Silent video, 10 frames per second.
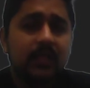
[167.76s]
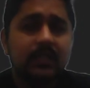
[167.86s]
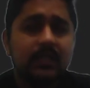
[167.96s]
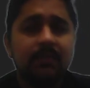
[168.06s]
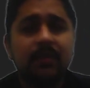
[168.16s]

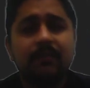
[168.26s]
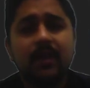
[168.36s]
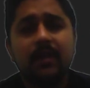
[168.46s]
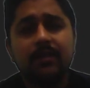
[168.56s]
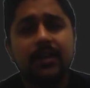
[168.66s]

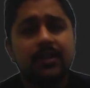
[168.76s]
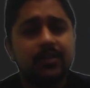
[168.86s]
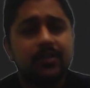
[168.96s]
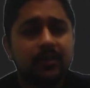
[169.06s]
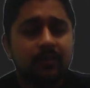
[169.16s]
Simplify
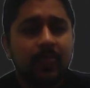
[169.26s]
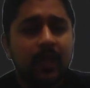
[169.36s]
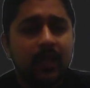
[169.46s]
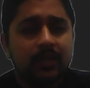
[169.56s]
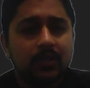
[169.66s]
navigation.
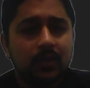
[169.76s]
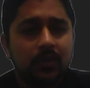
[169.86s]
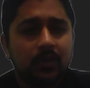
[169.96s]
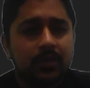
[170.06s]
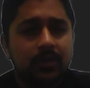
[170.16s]

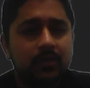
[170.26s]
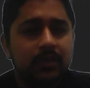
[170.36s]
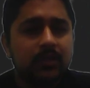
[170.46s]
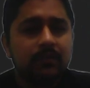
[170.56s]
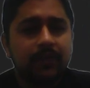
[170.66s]
So
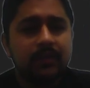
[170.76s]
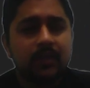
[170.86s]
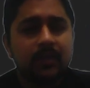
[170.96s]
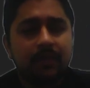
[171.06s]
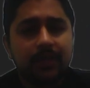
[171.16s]
users face
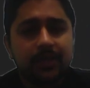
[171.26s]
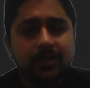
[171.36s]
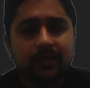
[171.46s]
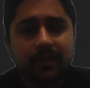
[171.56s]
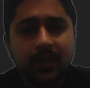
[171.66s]
the
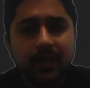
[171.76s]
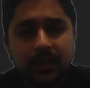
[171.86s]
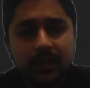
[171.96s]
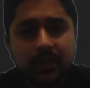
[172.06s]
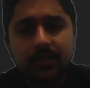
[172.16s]
navigation
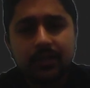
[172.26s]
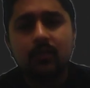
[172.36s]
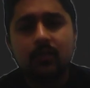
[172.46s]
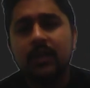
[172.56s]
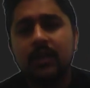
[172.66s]
difficulties due
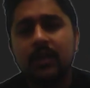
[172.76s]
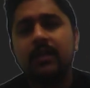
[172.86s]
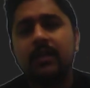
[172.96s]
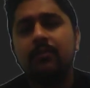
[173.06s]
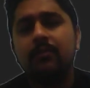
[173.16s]
to clutter
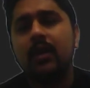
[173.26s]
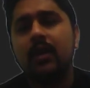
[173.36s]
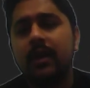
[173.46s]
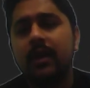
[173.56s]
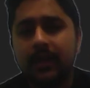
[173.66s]
and poor
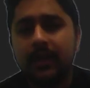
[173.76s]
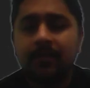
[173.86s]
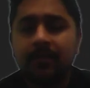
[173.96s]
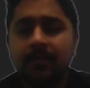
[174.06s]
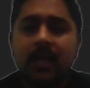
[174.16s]

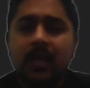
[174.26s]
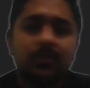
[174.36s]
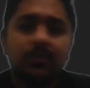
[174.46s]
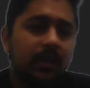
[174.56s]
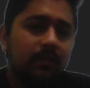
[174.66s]
hierarchy,
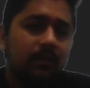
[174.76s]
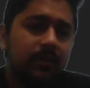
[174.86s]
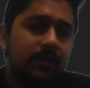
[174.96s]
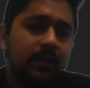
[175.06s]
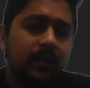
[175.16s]
struggling
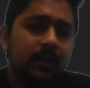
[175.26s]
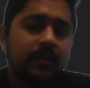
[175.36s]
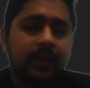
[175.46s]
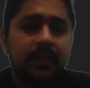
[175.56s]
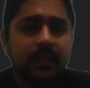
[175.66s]
with the
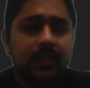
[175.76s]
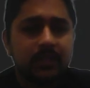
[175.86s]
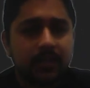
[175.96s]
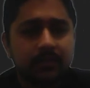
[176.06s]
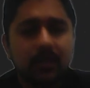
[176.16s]
understanding next
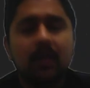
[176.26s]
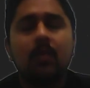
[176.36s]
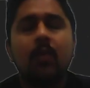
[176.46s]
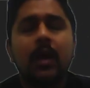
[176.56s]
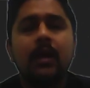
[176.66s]
steps.
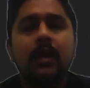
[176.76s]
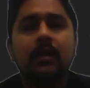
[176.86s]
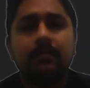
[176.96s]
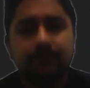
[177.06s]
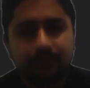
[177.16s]

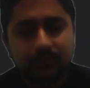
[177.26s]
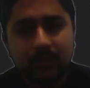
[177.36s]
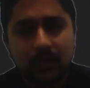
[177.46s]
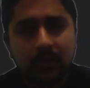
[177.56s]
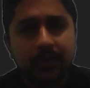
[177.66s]
While
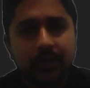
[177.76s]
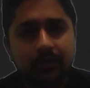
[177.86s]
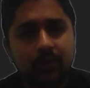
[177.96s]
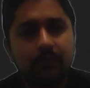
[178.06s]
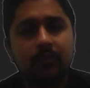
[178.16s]
going
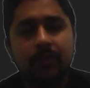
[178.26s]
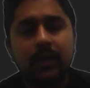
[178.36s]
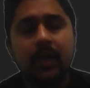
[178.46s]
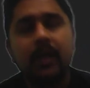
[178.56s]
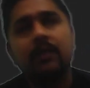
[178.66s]
to the off
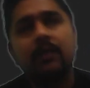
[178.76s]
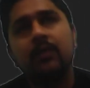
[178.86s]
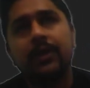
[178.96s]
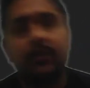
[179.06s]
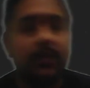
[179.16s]
topic and
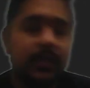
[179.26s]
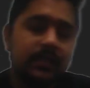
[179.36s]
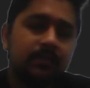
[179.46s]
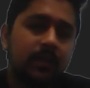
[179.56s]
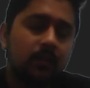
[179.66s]
going to the
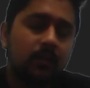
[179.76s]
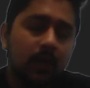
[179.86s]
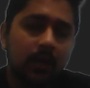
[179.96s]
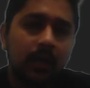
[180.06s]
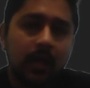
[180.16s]
assessment
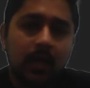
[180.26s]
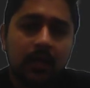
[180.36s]
one,